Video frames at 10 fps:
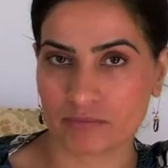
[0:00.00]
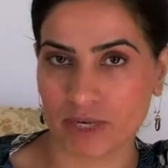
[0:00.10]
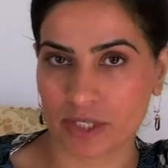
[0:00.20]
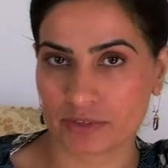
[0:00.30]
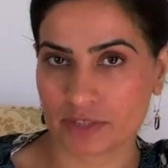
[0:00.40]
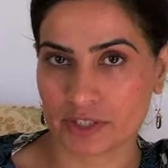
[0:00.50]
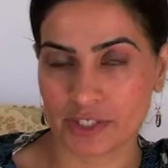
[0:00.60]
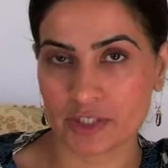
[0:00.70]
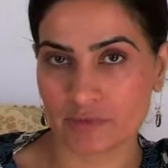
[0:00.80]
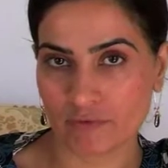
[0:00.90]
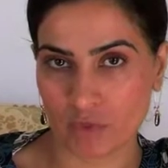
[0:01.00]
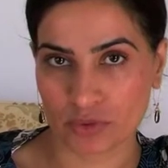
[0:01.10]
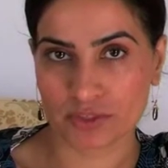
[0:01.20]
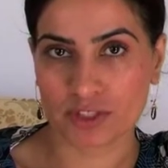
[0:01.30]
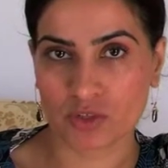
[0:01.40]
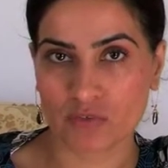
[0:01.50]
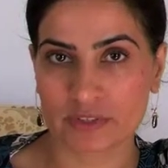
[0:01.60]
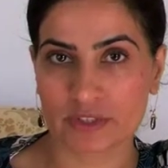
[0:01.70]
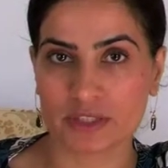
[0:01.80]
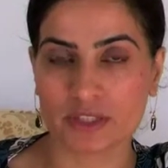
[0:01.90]
our Canadian forces
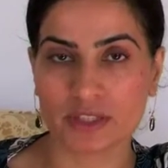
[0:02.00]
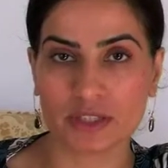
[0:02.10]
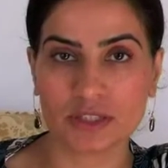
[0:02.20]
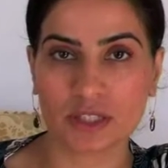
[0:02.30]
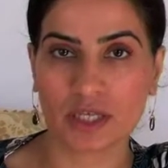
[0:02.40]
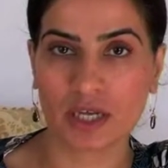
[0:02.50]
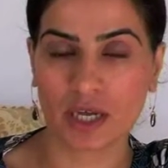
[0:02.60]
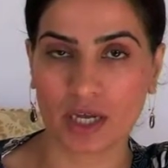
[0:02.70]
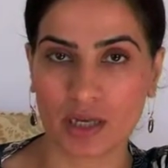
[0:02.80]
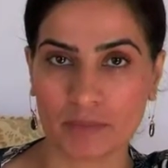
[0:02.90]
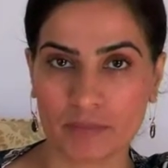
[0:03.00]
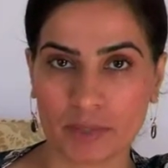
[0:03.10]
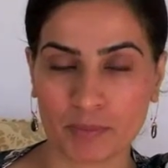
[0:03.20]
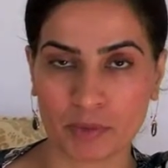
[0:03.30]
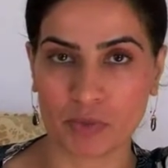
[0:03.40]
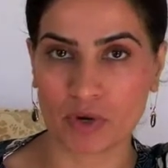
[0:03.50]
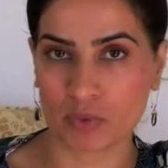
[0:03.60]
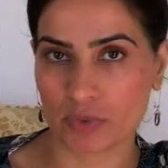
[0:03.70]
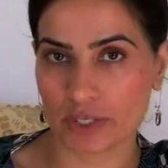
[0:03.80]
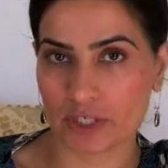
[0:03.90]
overseas, people who are
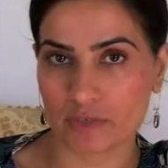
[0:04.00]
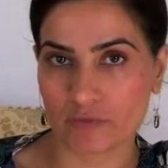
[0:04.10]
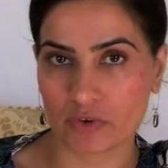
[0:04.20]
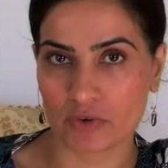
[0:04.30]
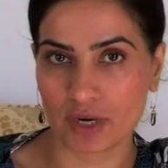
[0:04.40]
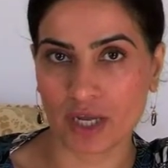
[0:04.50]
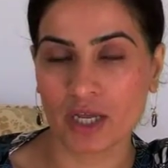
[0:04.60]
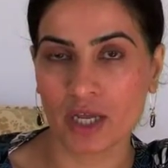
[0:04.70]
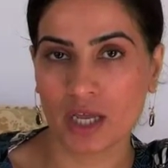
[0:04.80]
working for